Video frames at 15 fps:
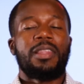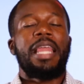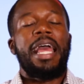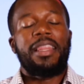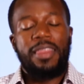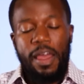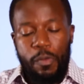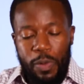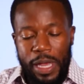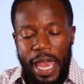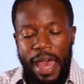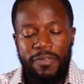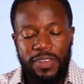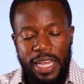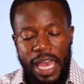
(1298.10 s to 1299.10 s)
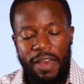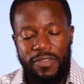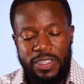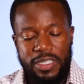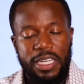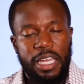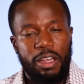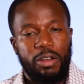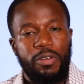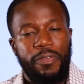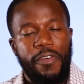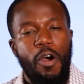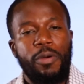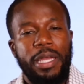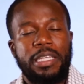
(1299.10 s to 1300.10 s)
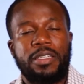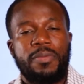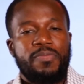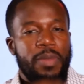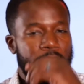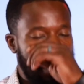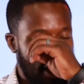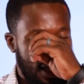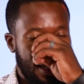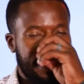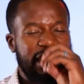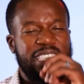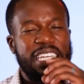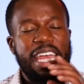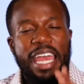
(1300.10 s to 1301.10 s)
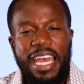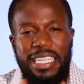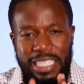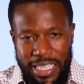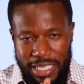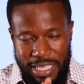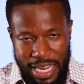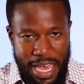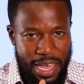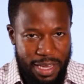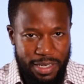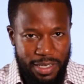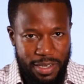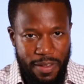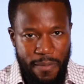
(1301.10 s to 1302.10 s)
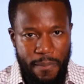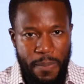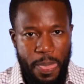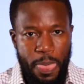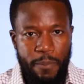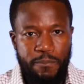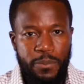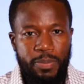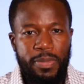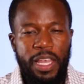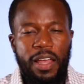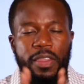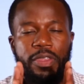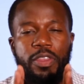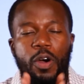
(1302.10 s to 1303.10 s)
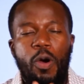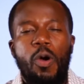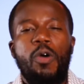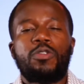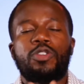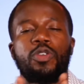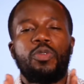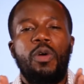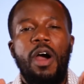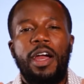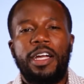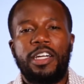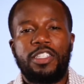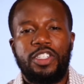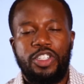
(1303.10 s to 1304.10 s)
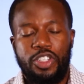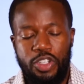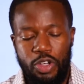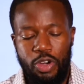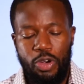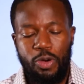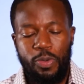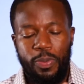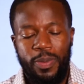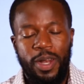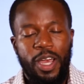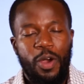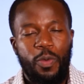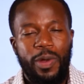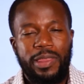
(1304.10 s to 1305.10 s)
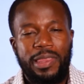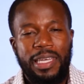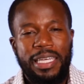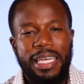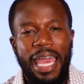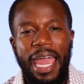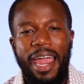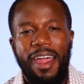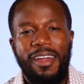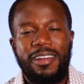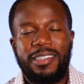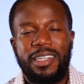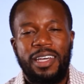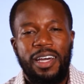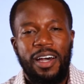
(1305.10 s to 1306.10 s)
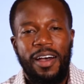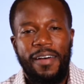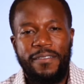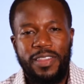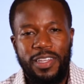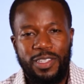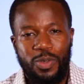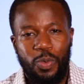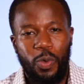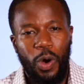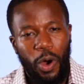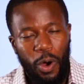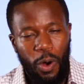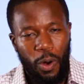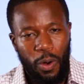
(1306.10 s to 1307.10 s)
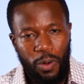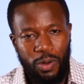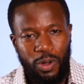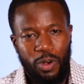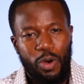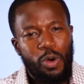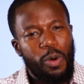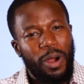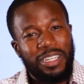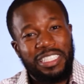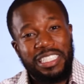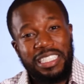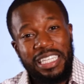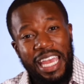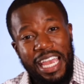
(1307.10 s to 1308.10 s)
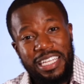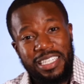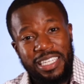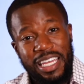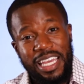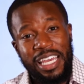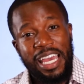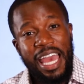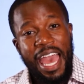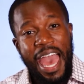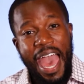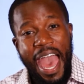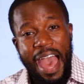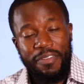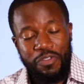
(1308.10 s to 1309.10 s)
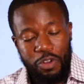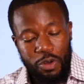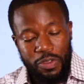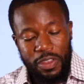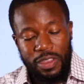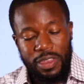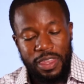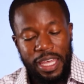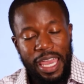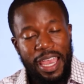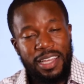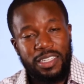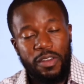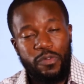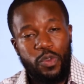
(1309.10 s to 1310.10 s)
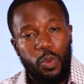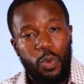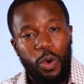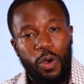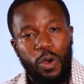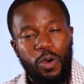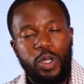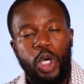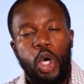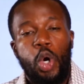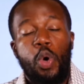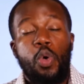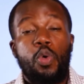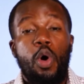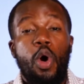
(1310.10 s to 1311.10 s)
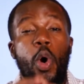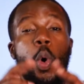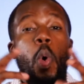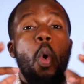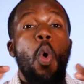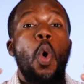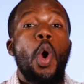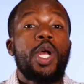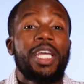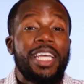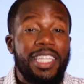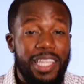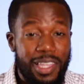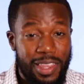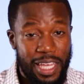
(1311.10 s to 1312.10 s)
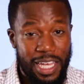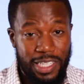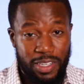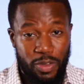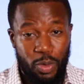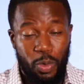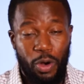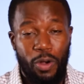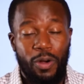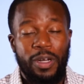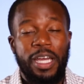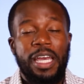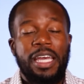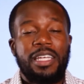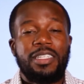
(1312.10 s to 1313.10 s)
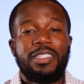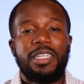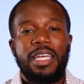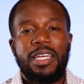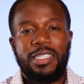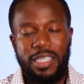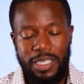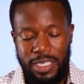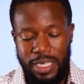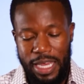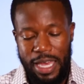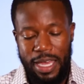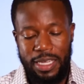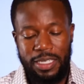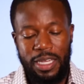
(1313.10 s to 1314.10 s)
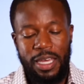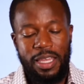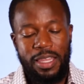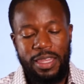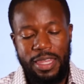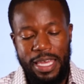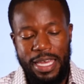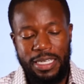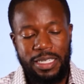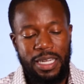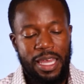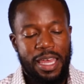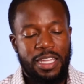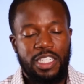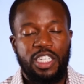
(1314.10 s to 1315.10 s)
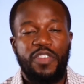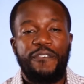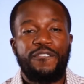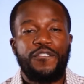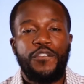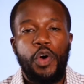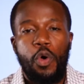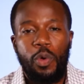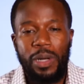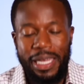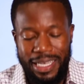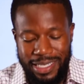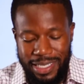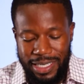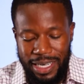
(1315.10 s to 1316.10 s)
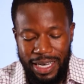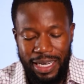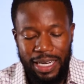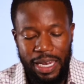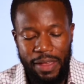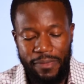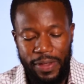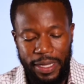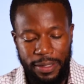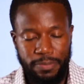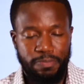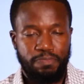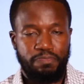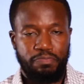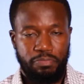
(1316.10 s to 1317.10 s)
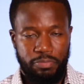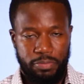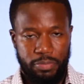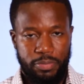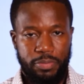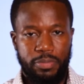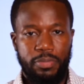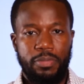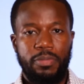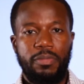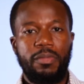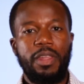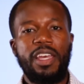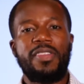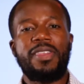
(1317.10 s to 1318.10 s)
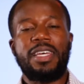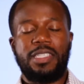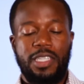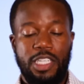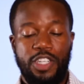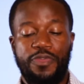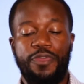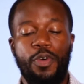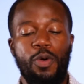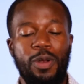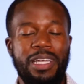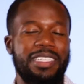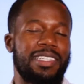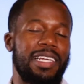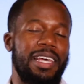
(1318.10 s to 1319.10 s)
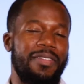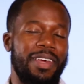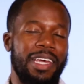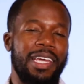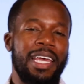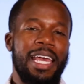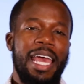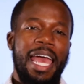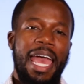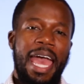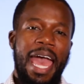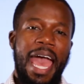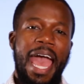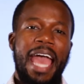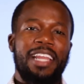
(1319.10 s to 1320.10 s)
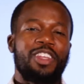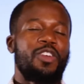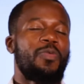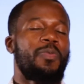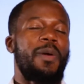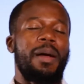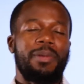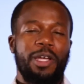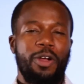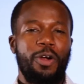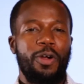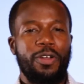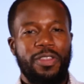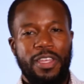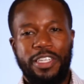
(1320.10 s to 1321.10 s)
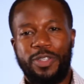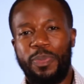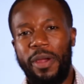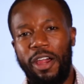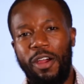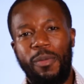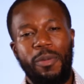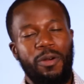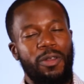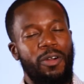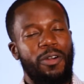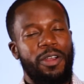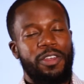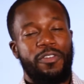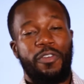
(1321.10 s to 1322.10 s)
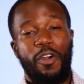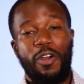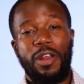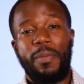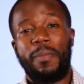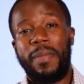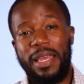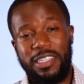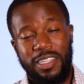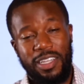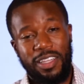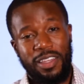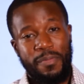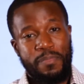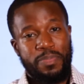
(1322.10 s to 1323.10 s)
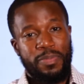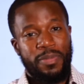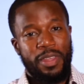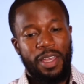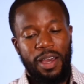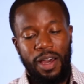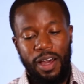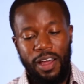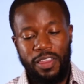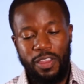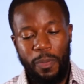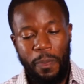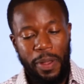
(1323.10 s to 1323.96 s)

That, that we have to have a singular focus. Jesus says, those who are consumed with the cares of this world, who are chasing after the things of the world, who are hoarding the things of the world, Jesus says, this is foolish living. This is foolish living. And you've probably heard this parable or you've heard it mentioned uh, the